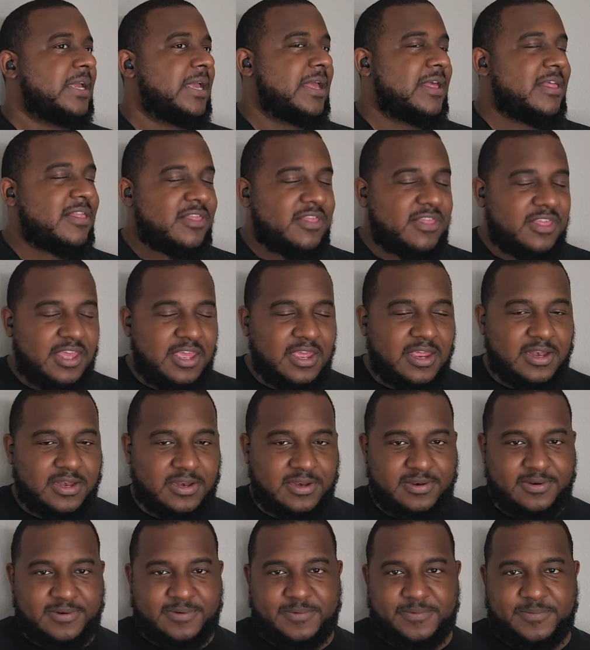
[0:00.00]
And
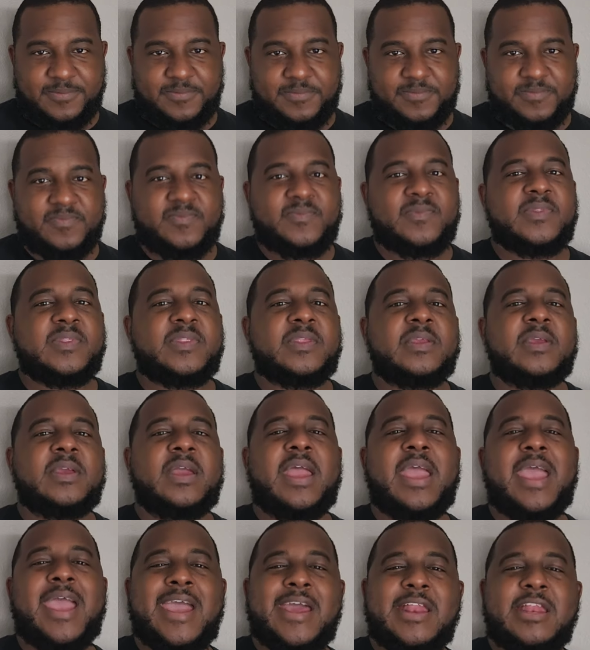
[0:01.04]
then
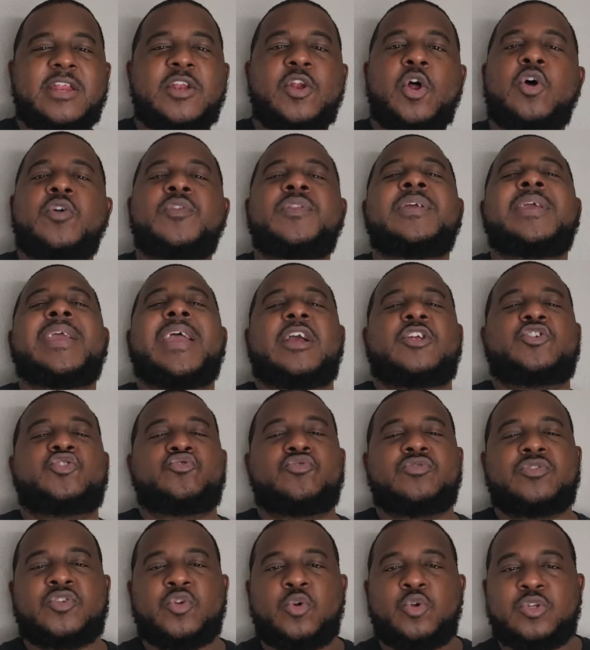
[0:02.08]
add in all the
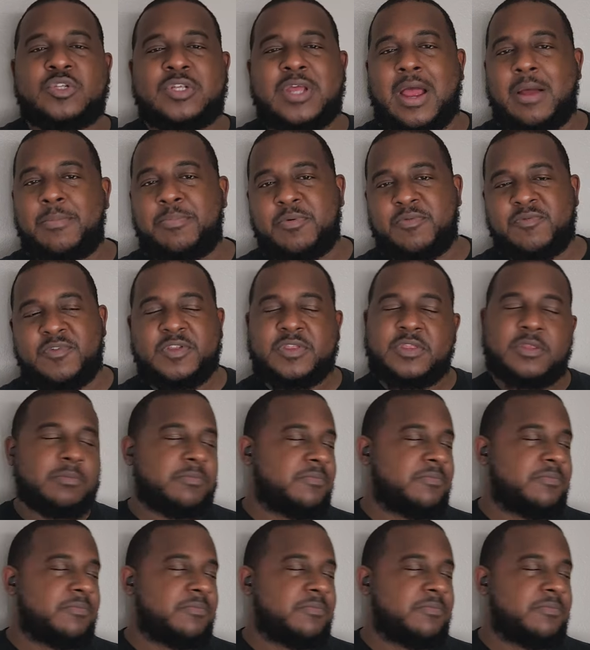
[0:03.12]
extras on top of it,